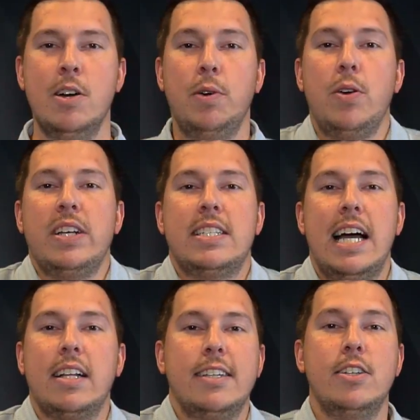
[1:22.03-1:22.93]
We don't
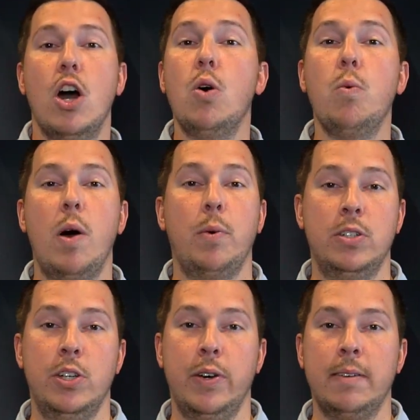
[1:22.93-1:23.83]
exactly know what we're
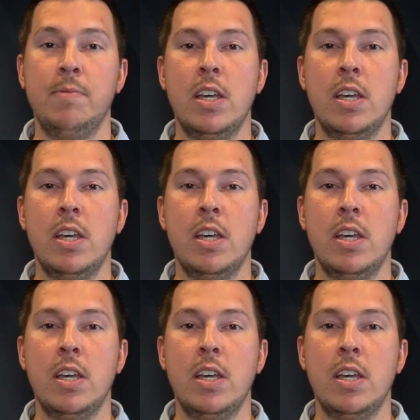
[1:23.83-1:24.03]
doing.